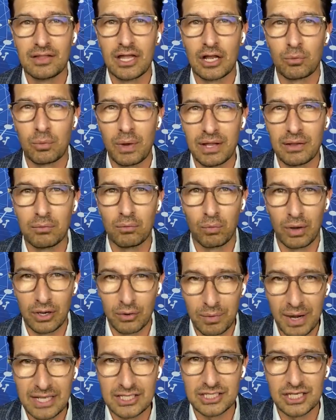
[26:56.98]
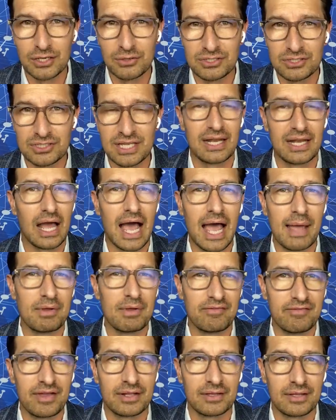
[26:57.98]
that when, when rescued said, I'm
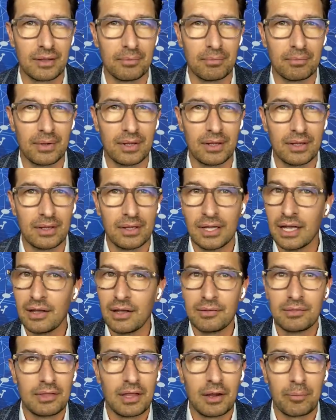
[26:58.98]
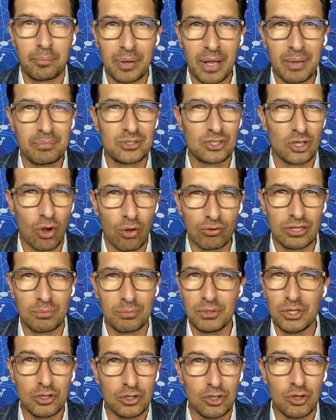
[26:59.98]
a victim. Their pimp told
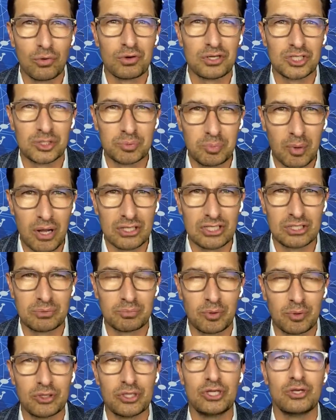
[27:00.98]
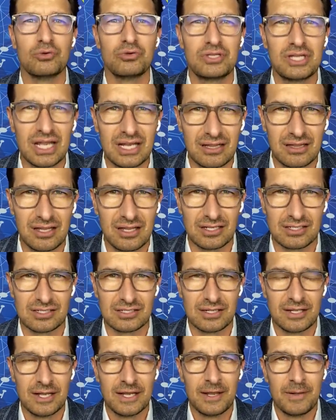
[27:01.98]
them, you're responsible. You did
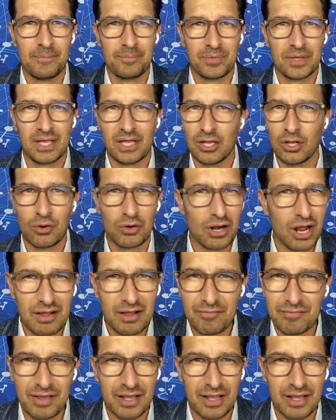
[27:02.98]
this. You're not a